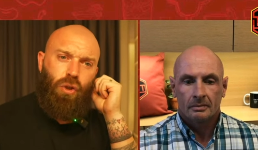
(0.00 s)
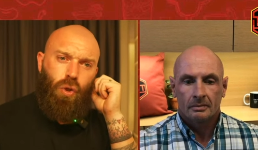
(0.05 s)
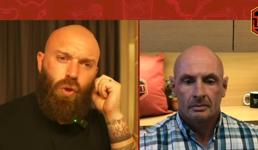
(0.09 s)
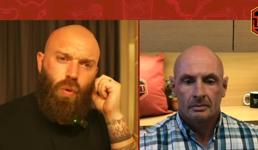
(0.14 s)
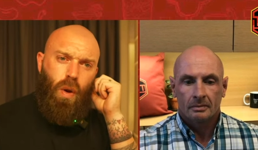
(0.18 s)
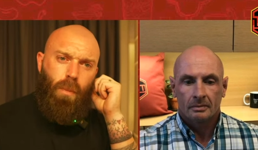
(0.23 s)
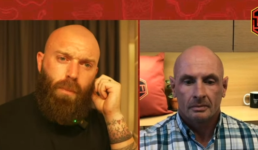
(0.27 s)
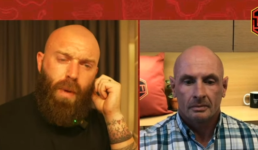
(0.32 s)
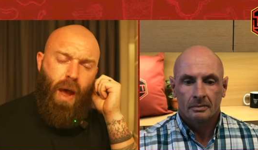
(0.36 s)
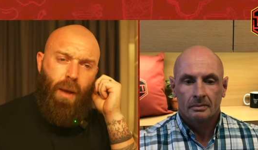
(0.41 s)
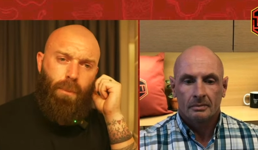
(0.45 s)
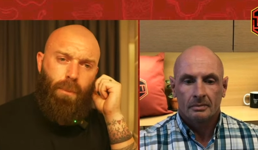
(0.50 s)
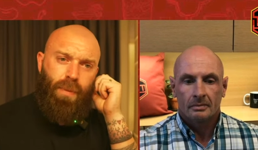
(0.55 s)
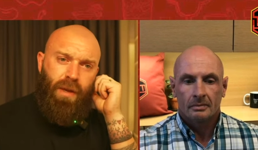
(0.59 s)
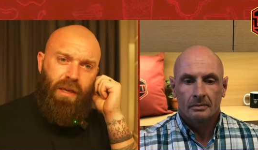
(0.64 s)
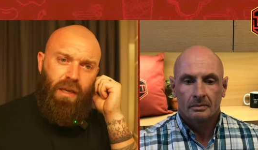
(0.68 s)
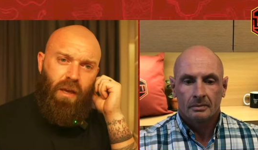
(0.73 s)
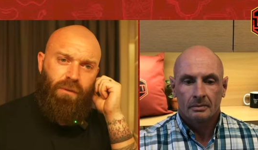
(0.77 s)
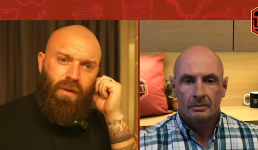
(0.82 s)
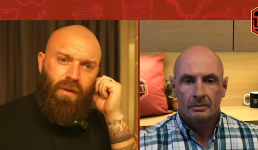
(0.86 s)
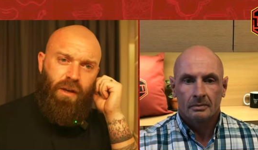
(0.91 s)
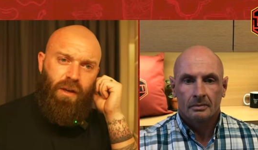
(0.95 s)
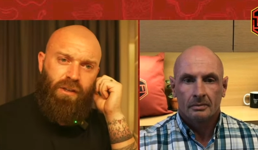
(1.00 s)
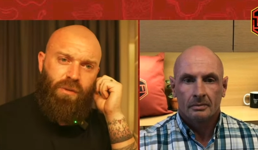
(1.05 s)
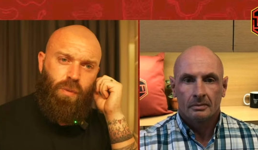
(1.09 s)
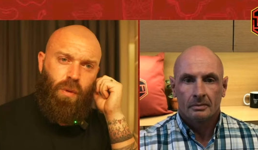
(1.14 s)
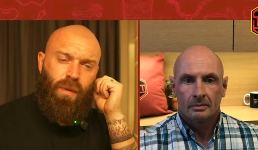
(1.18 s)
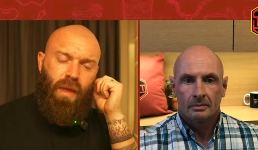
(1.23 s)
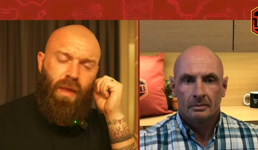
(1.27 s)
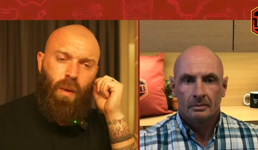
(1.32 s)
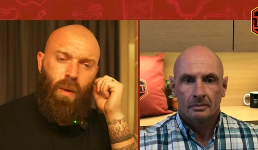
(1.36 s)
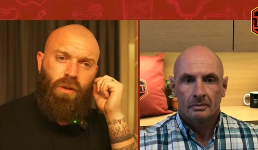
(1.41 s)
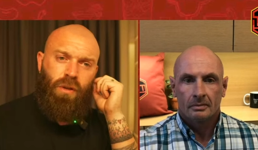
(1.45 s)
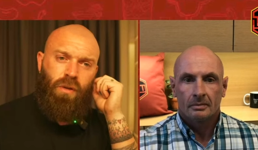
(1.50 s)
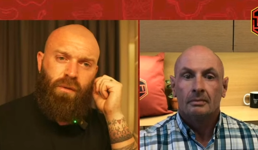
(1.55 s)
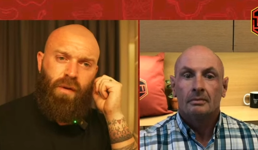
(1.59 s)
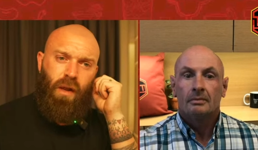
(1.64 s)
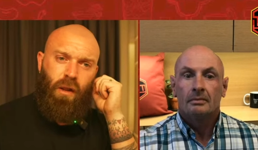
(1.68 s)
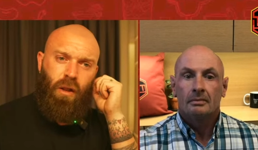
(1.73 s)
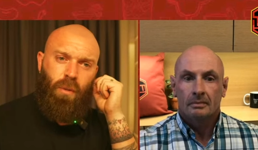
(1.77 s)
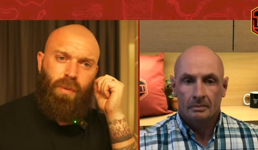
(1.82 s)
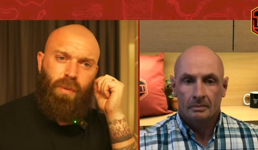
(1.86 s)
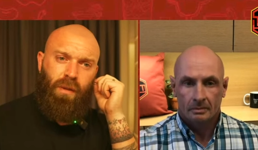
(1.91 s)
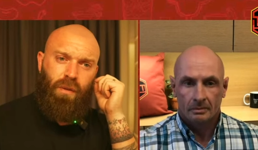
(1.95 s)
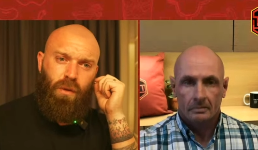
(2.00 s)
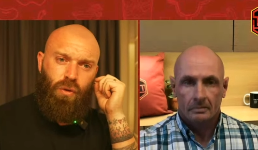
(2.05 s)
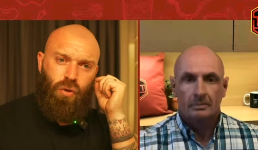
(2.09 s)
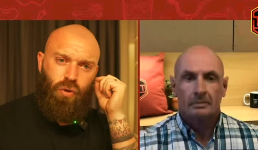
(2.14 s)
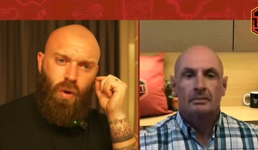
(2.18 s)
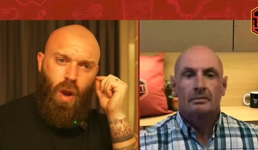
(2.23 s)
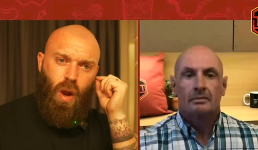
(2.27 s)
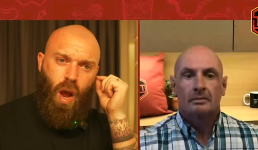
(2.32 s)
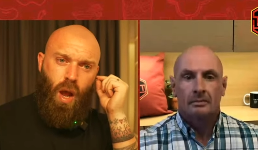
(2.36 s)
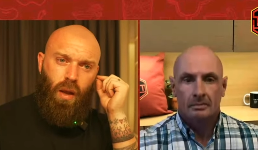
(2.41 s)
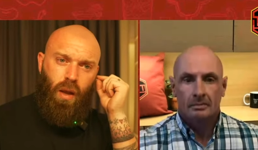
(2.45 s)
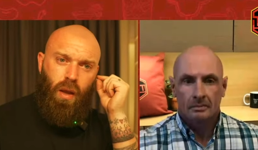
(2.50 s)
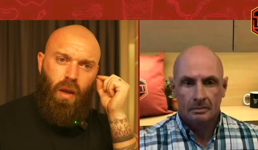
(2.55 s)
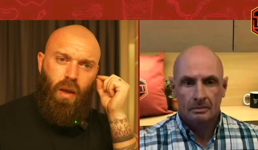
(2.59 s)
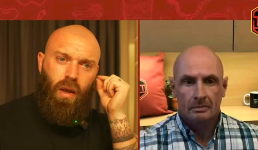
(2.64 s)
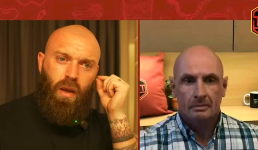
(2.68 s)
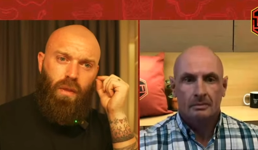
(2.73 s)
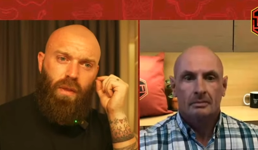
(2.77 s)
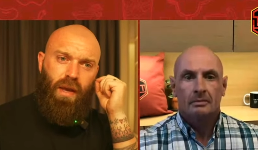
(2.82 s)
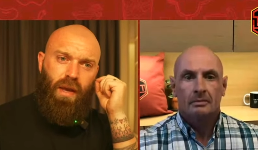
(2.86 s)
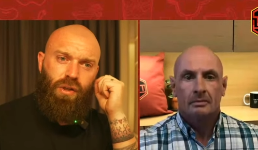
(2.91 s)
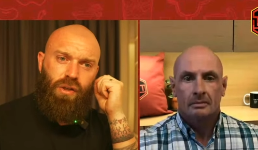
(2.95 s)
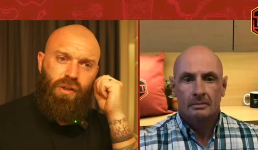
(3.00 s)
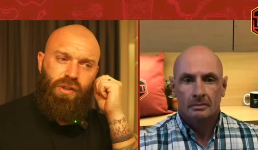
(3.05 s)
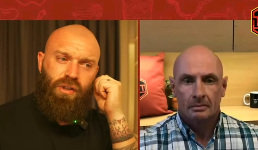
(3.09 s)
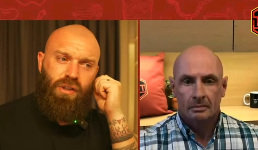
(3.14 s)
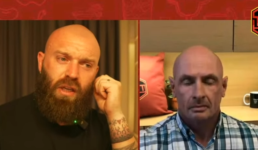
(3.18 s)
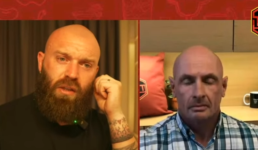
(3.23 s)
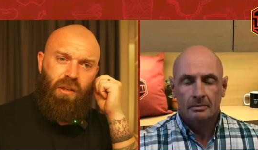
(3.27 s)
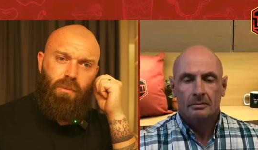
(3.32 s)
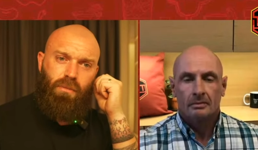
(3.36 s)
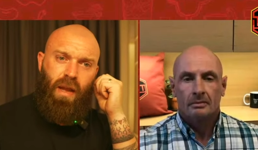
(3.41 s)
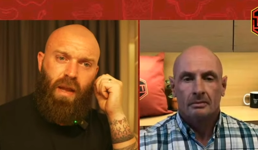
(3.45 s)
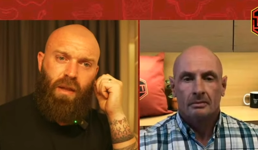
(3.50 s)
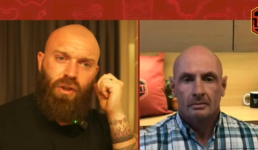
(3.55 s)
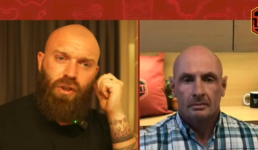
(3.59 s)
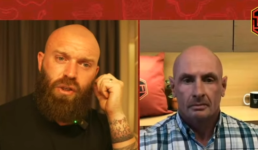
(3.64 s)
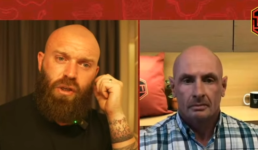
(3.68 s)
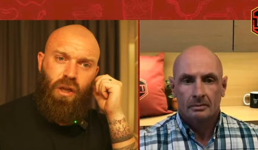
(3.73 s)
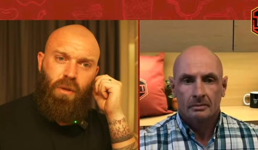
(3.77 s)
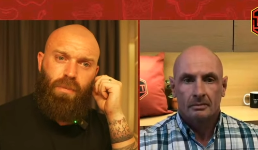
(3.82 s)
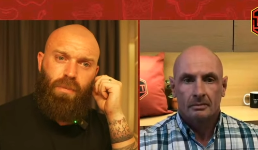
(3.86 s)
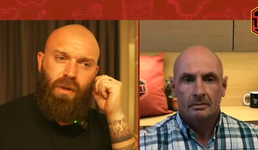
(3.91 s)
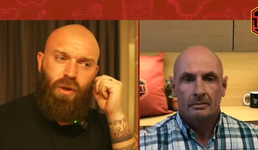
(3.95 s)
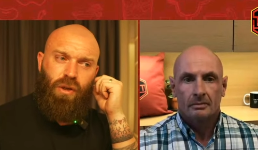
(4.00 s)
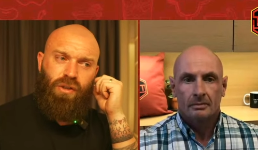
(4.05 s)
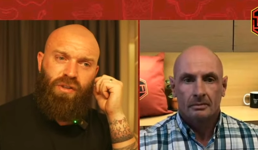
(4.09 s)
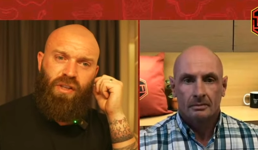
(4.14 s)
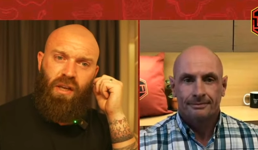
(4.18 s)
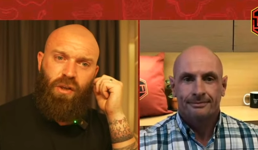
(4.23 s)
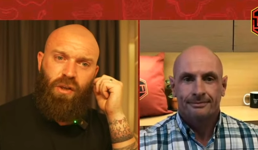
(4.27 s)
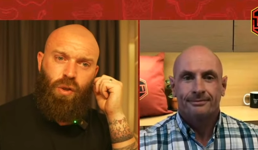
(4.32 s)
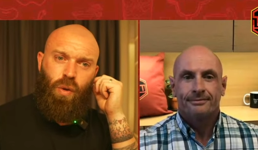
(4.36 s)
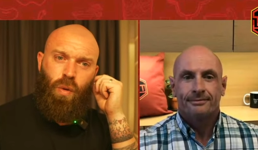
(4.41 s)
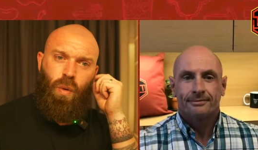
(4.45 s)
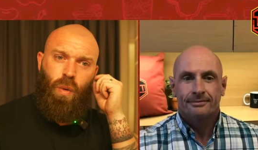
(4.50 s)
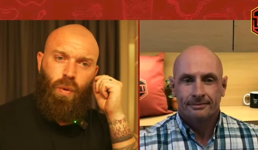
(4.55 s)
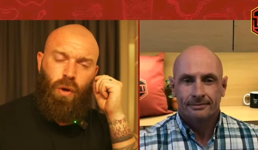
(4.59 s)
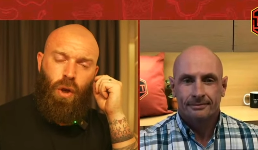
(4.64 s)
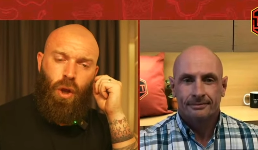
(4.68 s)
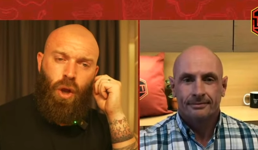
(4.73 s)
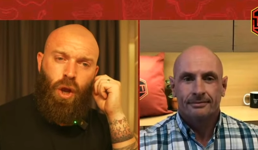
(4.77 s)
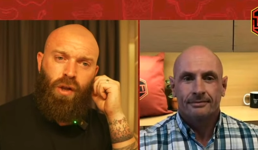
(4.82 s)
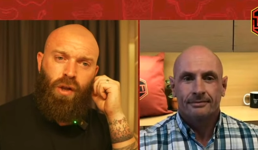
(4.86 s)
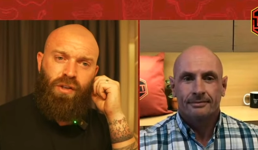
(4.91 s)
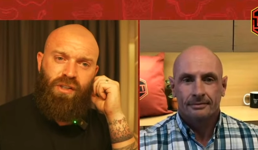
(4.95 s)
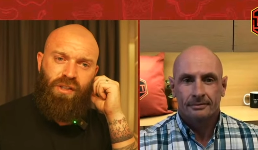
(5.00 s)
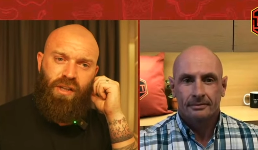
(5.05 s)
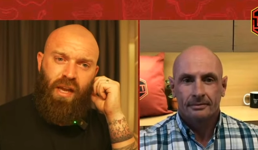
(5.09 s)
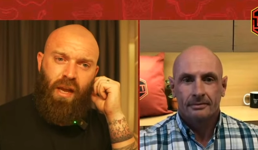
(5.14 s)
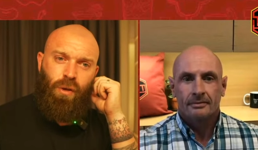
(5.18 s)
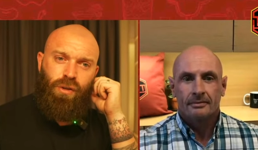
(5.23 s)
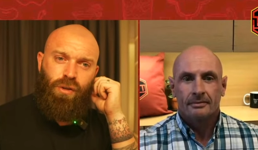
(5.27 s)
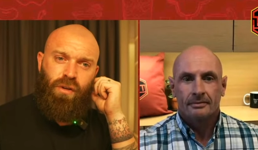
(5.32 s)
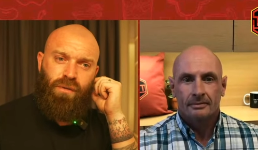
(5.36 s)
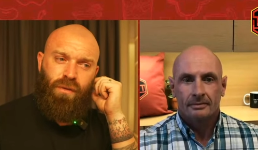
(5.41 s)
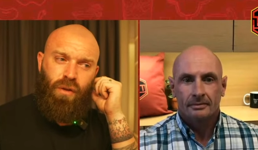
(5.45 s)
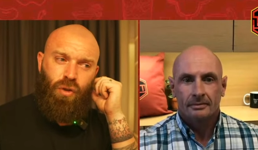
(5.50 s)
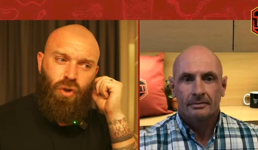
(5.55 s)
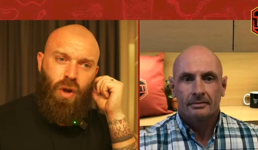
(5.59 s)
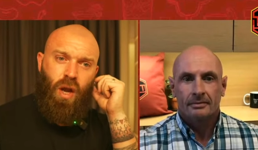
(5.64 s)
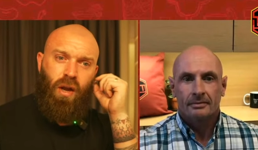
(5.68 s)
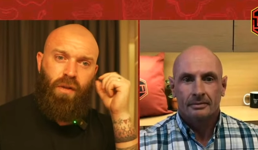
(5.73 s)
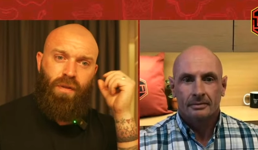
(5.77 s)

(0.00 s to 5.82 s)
Speaker 1: about P F S when they were developing the drug. They just didn't mention it because they knew it would hurt sales of the drug. They